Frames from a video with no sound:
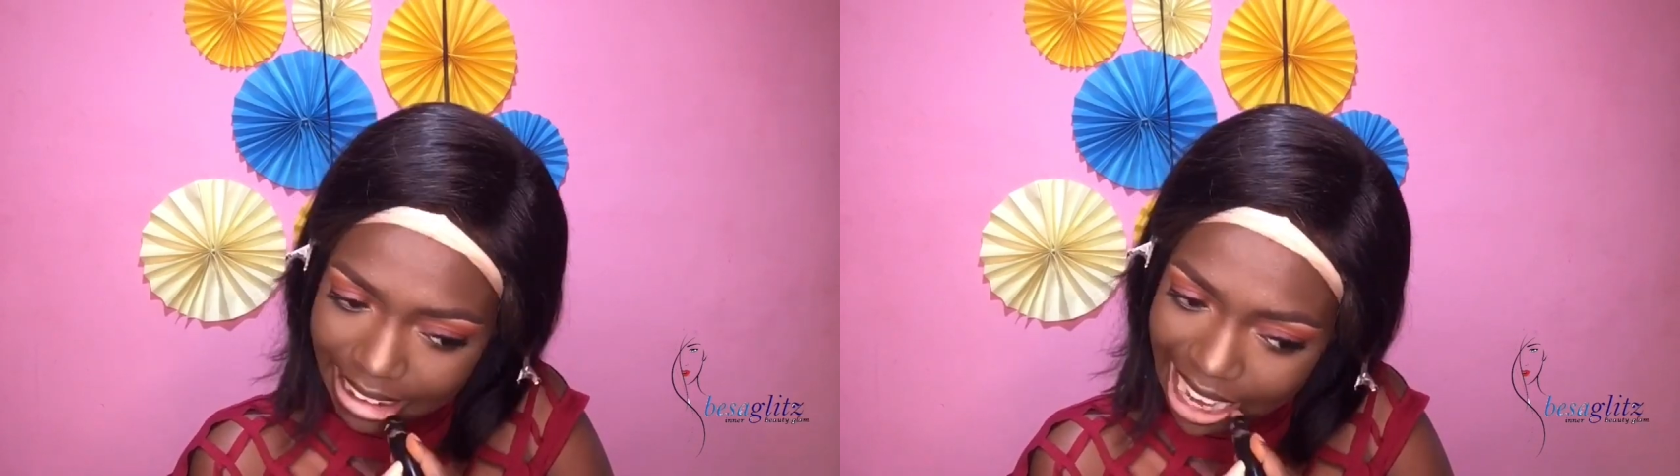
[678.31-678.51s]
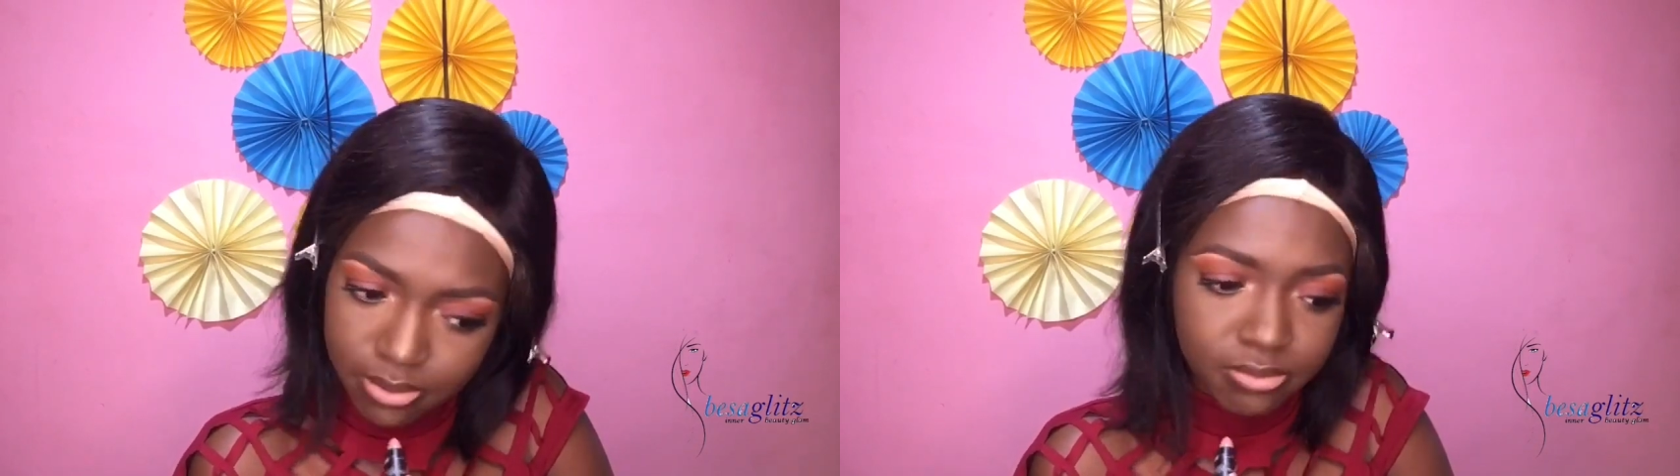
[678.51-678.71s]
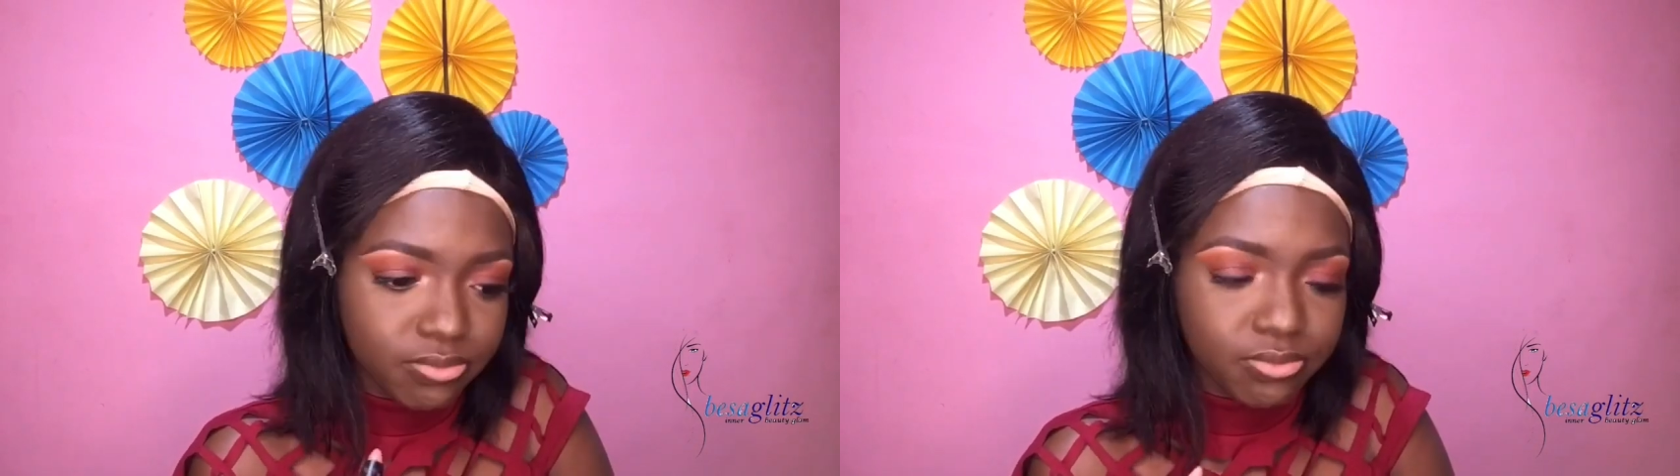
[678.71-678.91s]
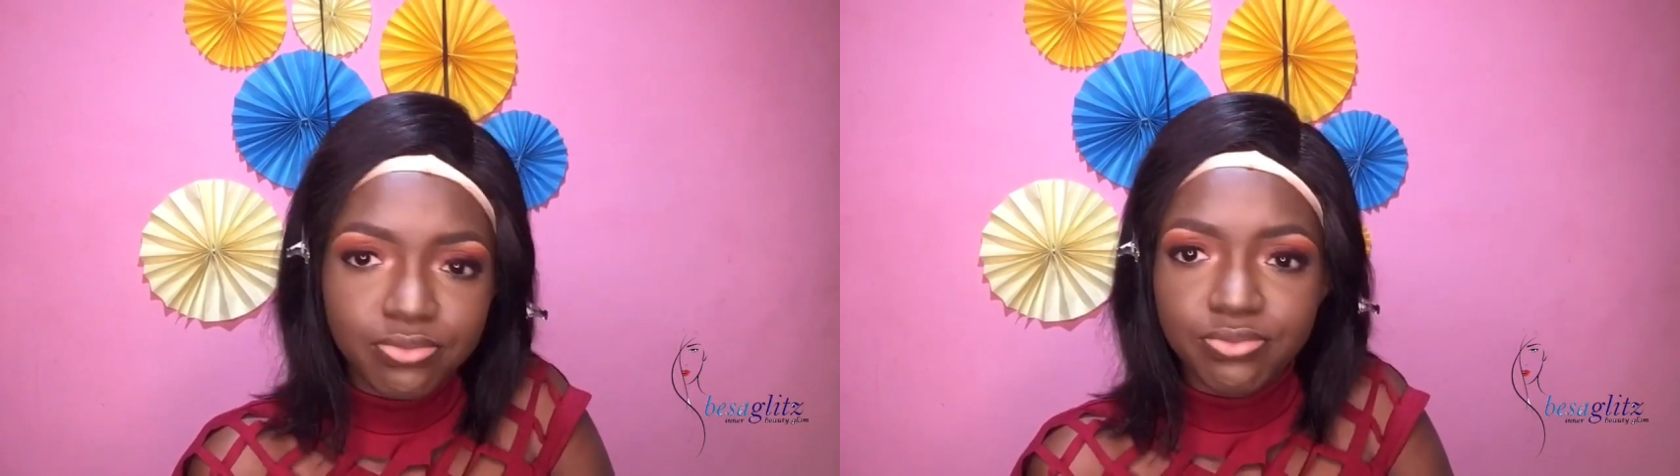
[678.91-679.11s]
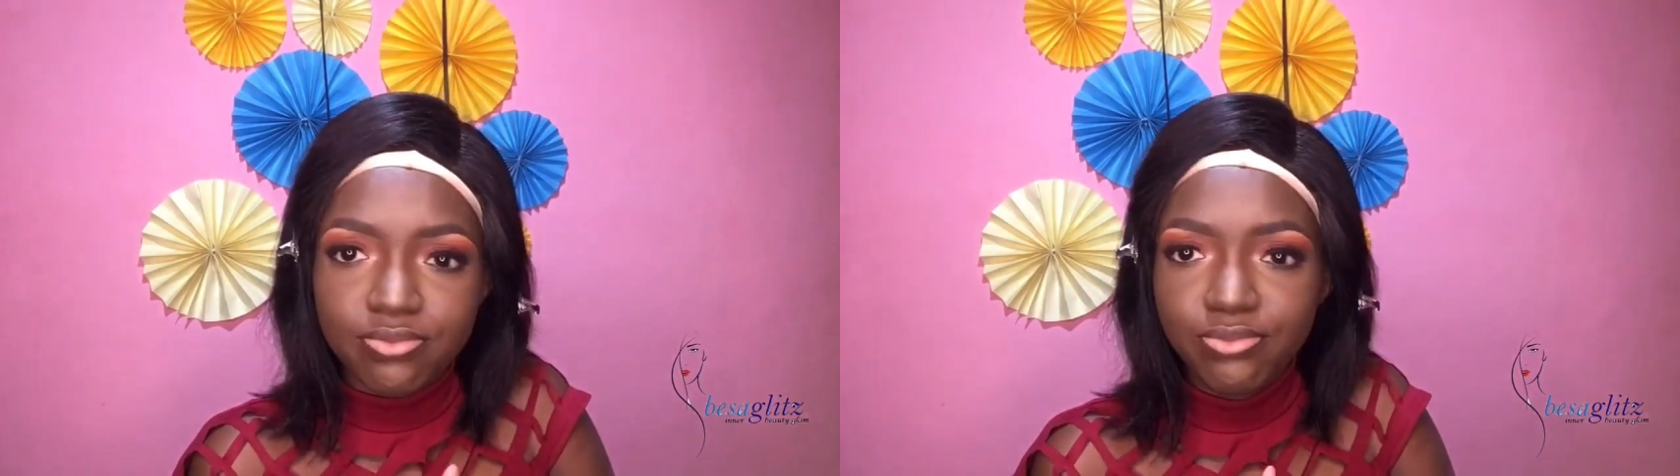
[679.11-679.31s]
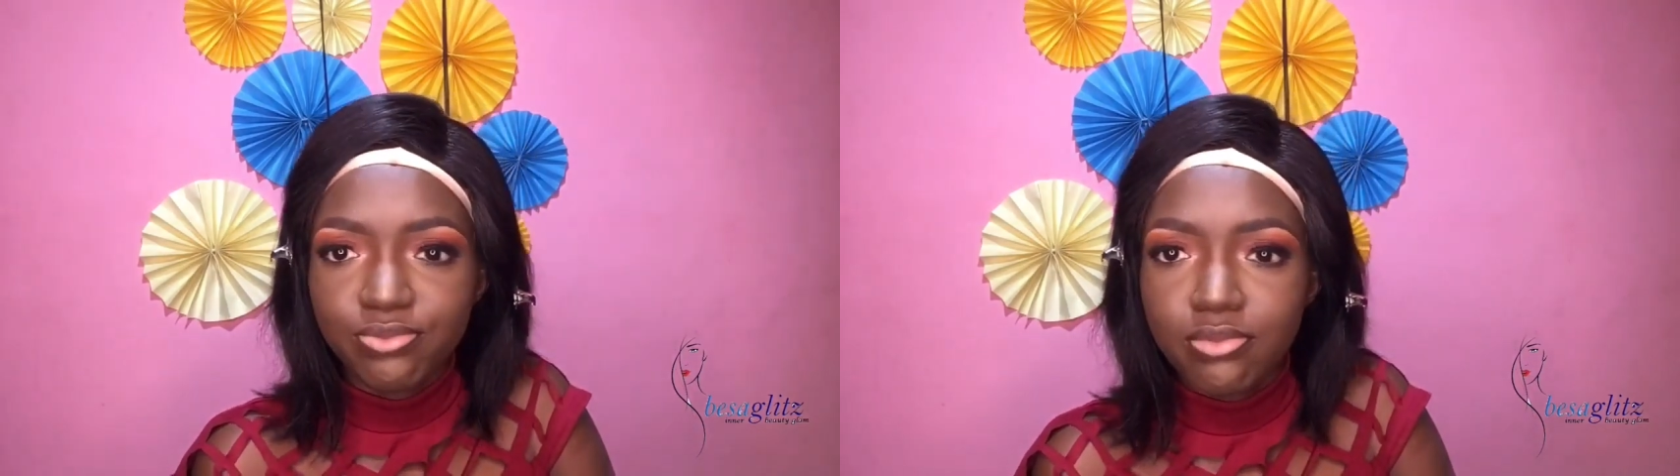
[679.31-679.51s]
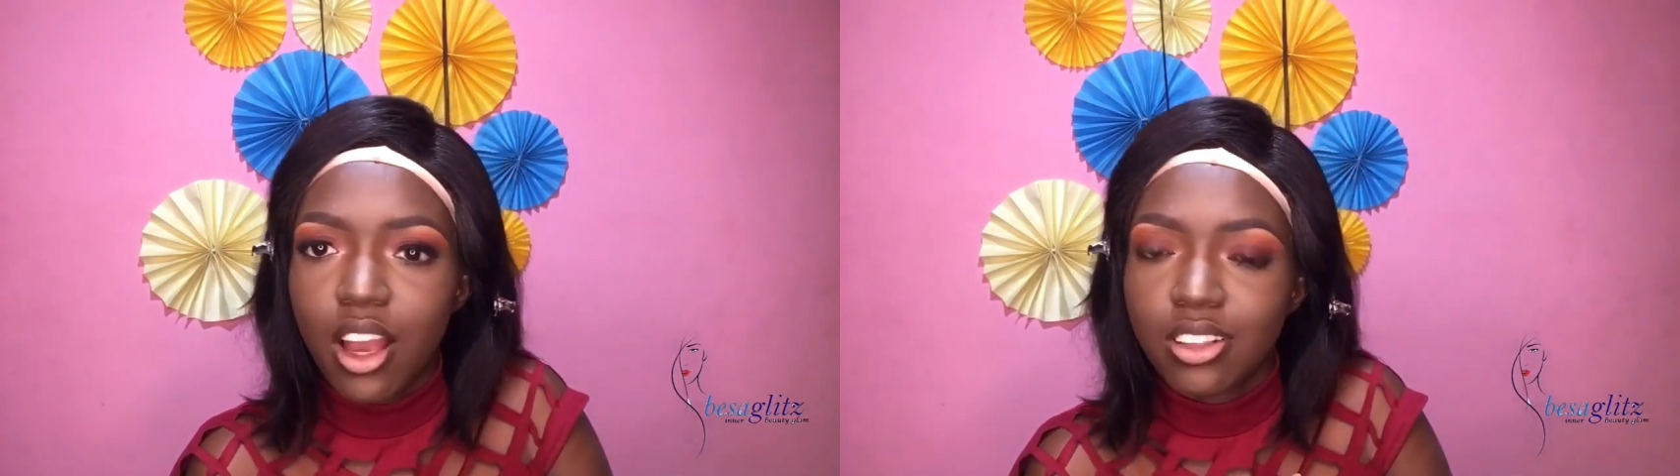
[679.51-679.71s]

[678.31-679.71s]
lip crayon in the